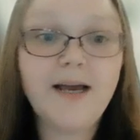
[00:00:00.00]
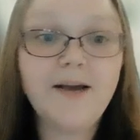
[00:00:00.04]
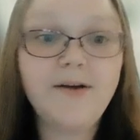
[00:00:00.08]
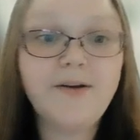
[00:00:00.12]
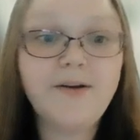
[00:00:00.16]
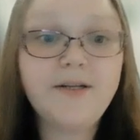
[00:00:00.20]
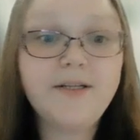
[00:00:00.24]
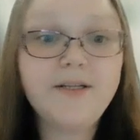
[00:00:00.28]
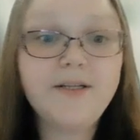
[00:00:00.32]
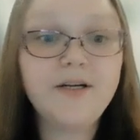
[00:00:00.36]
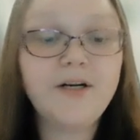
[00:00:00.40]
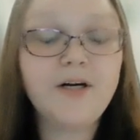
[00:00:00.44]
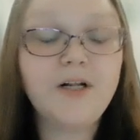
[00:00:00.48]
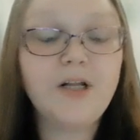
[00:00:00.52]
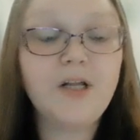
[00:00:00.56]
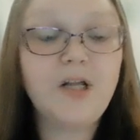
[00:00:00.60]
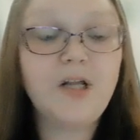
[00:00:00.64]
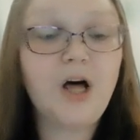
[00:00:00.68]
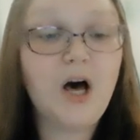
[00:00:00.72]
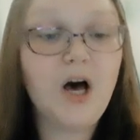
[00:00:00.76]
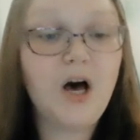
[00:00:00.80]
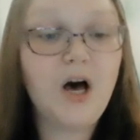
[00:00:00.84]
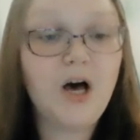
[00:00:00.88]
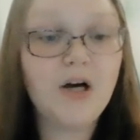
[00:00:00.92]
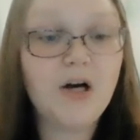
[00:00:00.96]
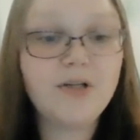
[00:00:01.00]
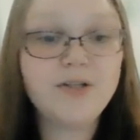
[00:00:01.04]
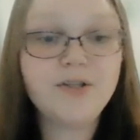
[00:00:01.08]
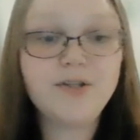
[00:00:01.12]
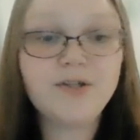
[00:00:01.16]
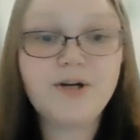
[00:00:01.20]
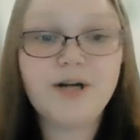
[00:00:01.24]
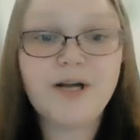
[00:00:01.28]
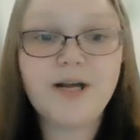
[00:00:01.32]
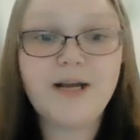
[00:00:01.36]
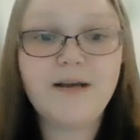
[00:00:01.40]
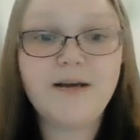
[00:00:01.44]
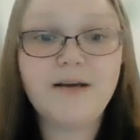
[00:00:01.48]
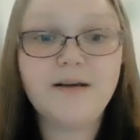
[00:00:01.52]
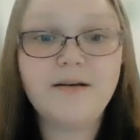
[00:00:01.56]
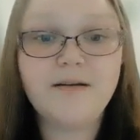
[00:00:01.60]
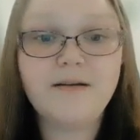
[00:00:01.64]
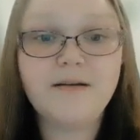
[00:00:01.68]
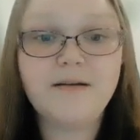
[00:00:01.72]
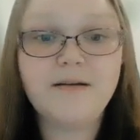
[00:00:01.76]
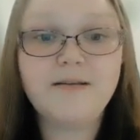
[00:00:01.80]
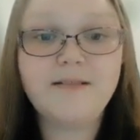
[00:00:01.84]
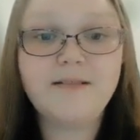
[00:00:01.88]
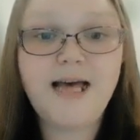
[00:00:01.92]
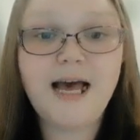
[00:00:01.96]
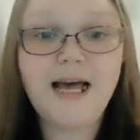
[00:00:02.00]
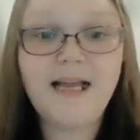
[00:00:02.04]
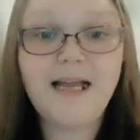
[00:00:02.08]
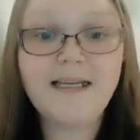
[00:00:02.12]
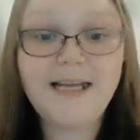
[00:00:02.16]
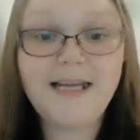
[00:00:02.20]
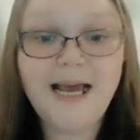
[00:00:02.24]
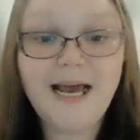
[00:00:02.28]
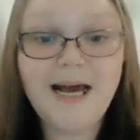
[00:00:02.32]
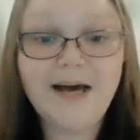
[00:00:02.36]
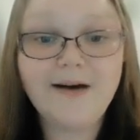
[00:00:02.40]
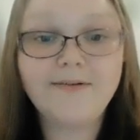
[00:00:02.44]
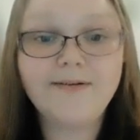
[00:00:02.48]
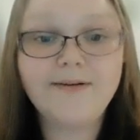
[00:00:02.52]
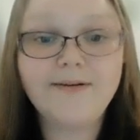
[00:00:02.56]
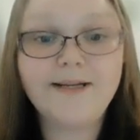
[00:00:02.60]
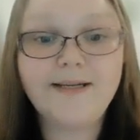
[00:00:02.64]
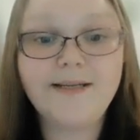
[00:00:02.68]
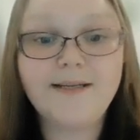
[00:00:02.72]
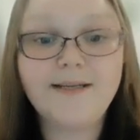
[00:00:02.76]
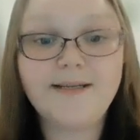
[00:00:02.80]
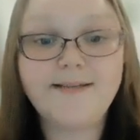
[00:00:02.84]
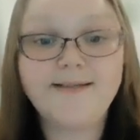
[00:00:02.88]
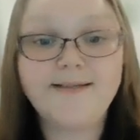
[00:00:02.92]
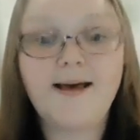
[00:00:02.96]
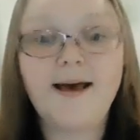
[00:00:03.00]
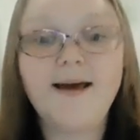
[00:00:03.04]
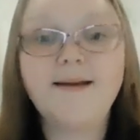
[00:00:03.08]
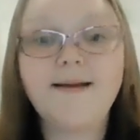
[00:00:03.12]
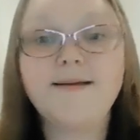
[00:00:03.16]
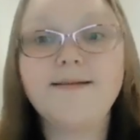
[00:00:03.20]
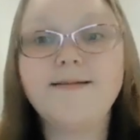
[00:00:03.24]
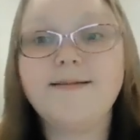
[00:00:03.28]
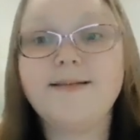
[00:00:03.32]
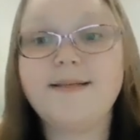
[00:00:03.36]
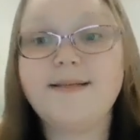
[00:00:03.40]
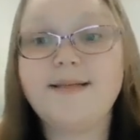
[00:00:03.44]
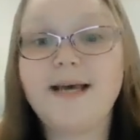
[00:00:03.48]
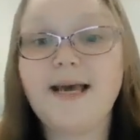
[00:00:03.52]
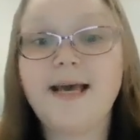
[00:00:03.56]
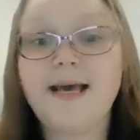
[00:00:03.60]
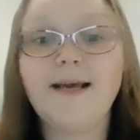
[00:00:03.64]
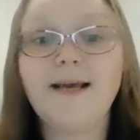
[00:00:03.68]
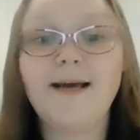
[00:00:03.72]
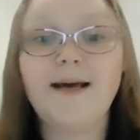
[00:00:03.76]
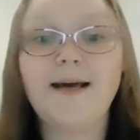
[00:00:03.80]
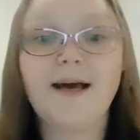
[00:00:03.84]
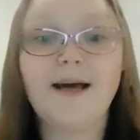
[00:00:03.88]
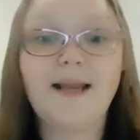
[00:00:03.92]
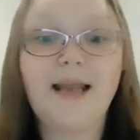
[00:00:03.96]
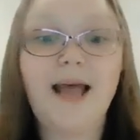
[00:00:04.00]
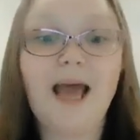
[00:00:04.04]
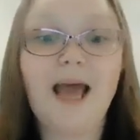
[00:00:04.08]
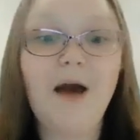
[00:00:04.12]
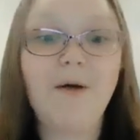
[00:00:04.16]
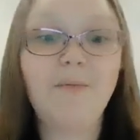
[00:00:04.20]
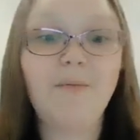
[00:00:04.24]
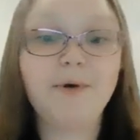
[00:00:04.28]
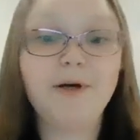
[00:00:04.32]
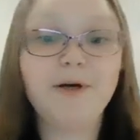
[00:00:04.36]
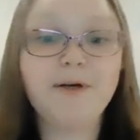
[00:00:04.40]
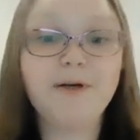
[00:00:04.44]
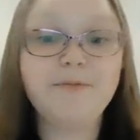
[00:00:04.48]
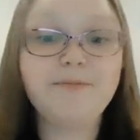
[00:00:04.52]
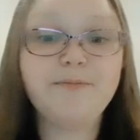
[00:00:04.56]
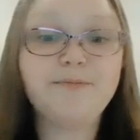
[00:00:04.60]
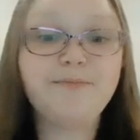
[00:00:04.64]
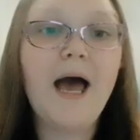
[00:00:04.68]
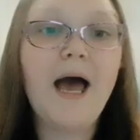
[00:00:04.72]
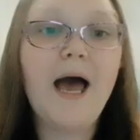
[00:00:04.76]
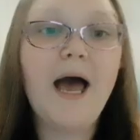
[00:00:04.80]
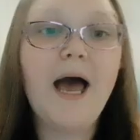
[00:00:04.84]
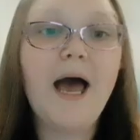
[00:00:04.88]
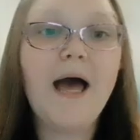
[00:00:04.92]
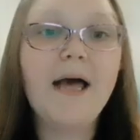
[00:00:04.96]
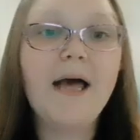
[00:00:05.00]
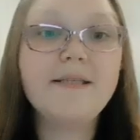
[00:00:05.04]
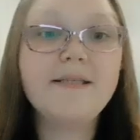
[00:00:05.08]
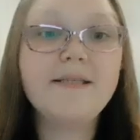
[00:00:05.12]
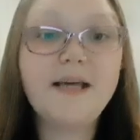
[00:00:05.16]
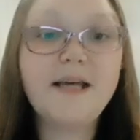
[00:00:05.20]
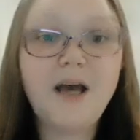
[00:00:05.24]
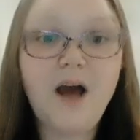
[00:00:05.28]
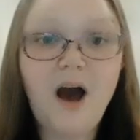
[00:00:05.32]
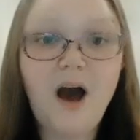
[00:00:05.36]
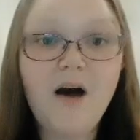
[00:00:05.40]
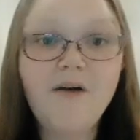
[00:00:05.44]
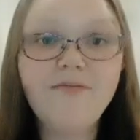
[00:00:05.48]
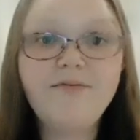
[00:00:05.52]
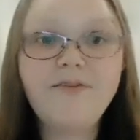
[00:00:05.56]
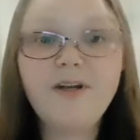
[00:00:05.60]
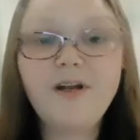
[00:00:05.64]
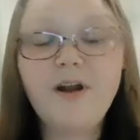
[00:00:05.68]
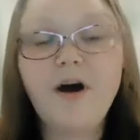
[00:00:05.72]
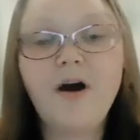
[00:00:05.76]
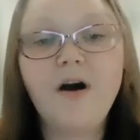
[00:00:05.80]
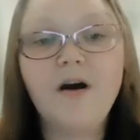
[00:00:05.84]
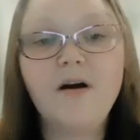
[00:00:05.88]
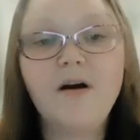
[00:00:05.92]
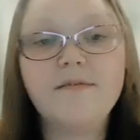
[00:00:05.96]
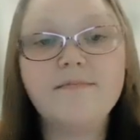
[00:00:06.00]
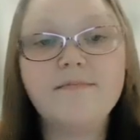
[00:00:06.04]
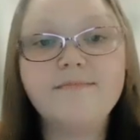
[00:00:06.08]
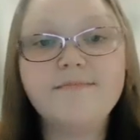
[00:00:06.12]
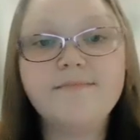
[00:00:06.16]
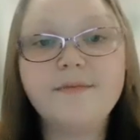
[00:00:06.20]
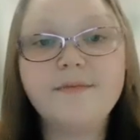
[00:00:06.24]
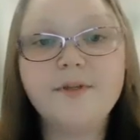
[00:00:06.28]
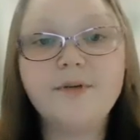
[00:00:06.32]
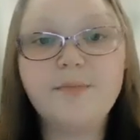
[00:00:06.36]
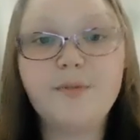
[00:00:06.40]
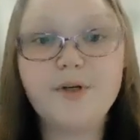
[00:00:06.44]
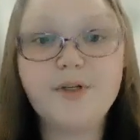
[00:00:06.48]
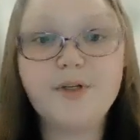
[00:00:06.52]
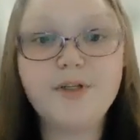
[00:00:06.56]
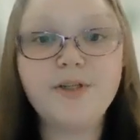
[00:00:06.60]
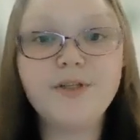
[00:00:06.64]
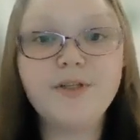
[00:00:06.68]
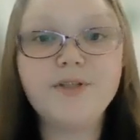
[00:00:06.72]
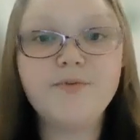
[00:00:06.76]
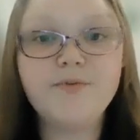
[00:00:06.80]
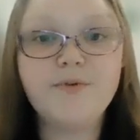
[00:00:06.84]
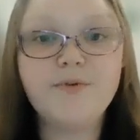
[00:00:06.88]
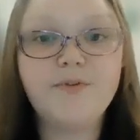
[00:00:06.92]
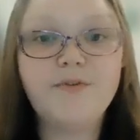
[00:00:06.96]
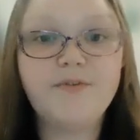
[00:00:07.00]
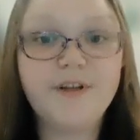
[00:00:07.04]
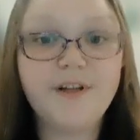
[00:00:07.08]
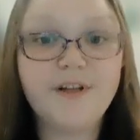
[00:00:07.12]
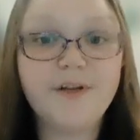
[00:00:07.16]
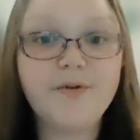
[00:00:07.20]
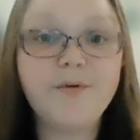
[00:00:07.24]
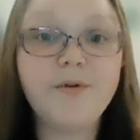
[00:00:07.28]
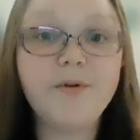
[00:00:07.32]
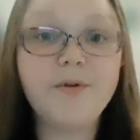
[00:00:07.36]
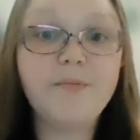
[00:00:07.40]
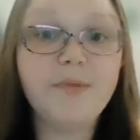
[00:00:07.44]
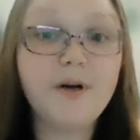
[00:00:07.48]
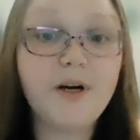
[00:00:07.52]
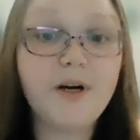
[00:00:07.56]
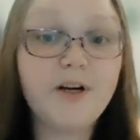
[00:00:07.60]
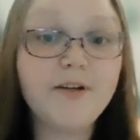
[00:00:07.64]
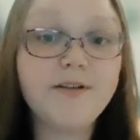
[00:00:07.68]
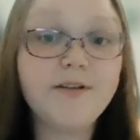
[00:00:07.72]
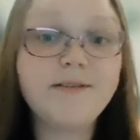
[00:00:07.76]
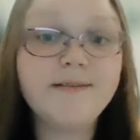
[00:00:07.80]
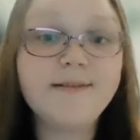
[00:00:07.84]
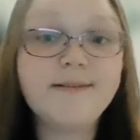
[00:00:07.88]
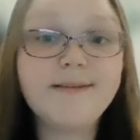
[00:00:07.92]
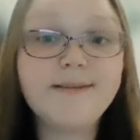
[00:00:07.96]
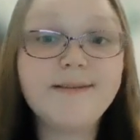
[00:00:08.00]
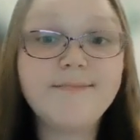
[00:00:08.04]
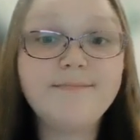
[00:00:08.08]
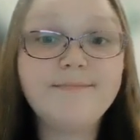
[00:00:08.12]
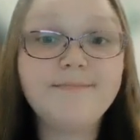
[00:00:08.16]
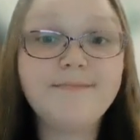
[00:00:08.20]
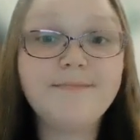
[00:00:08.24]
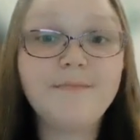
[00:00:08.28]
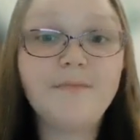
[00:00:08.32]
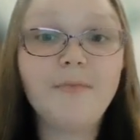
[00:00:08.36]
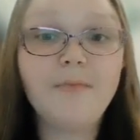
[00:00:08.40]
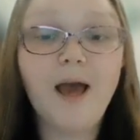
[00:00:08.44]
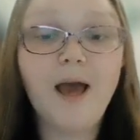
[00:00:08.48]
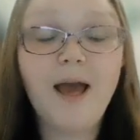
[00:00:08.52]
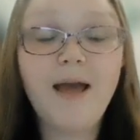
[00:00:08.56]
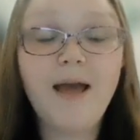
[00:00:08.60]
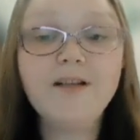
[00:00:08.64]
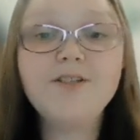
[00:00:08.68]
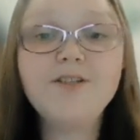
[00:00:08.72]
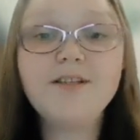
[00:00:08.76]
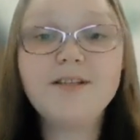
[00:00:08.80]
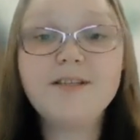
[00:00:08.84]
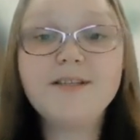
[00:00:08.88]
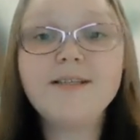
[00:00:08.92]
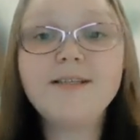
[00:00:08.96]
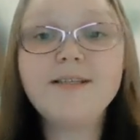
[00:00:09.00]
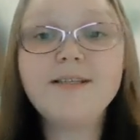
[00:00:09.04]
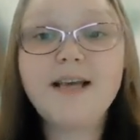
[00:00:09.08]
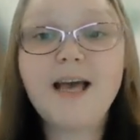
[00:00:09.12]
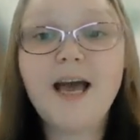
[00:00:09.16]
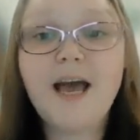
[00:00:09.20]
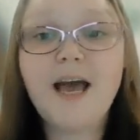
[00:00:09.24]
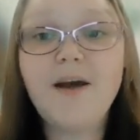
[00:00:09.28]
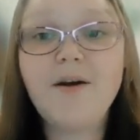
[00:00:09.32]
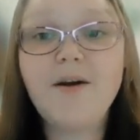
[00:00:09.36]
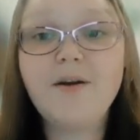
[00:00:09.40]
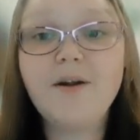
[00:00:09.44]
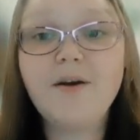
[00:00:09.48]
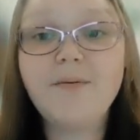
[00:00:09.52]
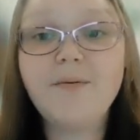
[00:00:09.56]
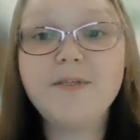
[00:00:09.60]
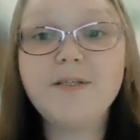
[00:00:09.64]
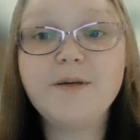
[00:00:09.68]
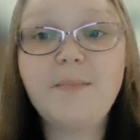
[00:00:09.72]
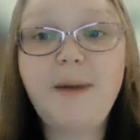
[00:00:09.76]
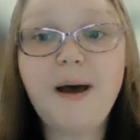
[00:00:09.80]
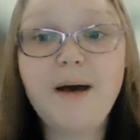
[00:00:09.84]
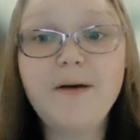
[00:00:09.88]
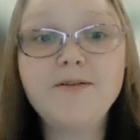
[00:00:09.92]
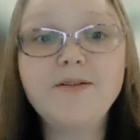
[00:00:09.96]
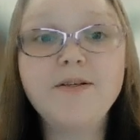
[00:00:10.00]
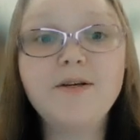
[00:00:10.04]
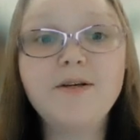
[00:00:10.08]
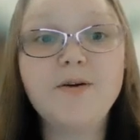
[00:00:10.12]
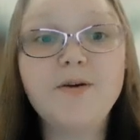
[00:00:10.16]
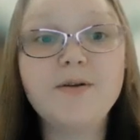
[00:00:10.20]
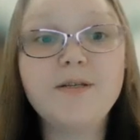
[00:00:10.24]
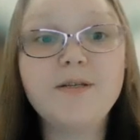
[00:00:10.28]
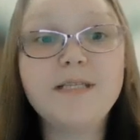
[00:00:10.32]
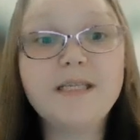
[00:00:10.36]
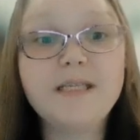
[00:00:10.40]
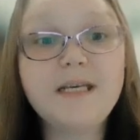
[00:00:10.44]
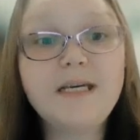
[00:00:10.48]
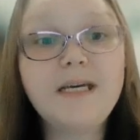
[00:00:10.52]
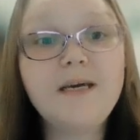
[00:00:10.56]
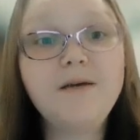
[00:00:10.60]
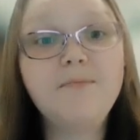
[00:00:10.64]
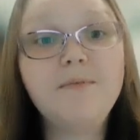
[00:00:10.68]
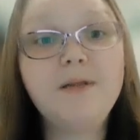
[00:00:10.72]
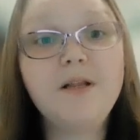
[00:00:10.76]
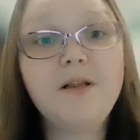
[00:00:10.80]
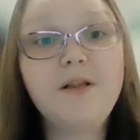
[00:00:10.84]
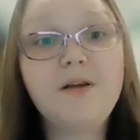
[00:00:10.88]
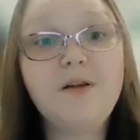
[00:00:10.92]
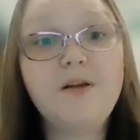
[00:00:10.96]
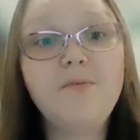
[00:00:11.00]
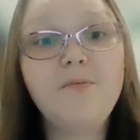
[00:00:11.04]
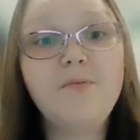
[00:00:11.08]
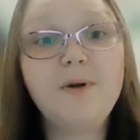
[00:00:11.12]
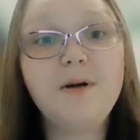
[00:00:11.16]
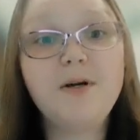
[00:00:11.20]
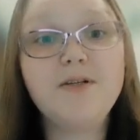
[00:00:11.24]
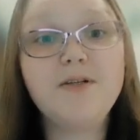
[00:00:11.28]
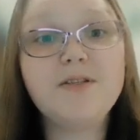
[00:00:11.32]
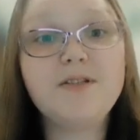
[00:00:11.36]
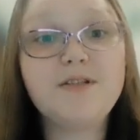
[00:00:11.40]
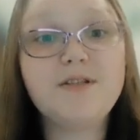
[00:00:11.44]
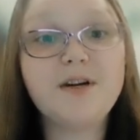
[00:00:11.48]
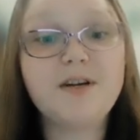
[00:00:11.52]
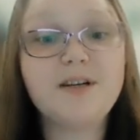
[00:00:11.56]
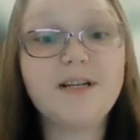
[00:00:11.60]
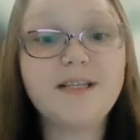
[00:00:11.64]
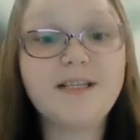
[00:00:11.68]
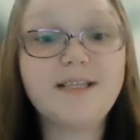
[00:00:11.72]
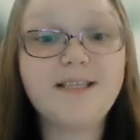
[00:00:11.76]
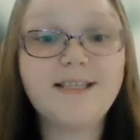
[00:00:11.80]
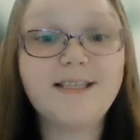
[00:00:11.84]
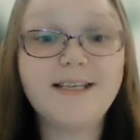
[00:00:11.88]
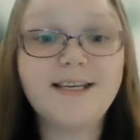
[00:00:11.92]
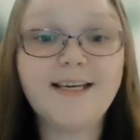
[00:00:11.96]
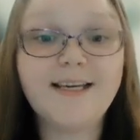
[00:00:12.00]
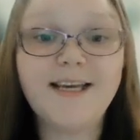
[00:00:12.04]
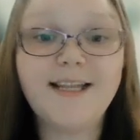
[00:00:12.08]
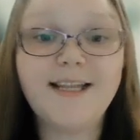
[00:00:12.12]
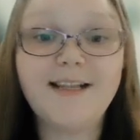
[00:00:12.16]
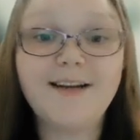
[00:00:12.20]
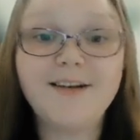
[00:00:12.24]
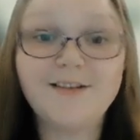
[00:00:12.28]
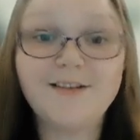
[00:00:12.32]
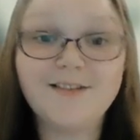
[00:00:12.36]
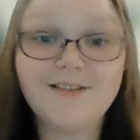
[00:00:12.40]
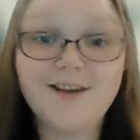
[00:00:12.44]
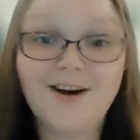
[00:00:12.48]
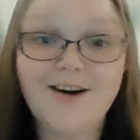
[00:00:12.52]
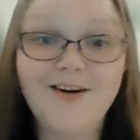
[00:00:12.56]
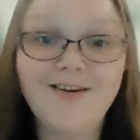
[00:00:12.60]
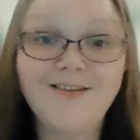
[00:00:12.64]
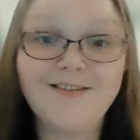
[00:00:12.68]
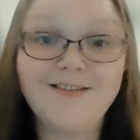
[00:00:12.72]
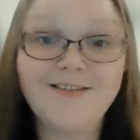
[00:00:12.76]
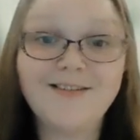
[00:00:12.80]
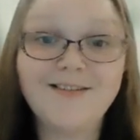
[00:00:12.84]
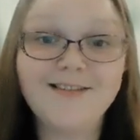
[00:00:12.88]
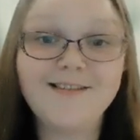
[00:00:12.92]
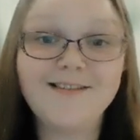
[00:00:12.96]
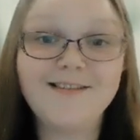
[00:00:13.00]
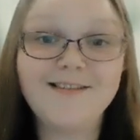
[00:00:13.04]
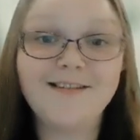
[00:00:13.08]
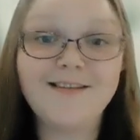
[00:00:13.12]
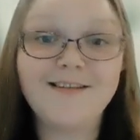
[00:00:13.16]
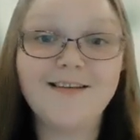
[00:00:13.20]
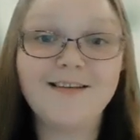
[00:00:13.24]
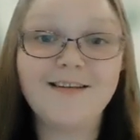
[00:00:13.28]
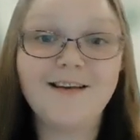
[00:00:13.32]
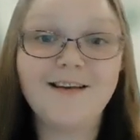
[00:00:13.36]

Coyote took a long drink, sat down, and decided to take a nap. As they often are, the bushes were filled with birds. And just as Coyote was about to go to sleep, the little birds started singing their songs.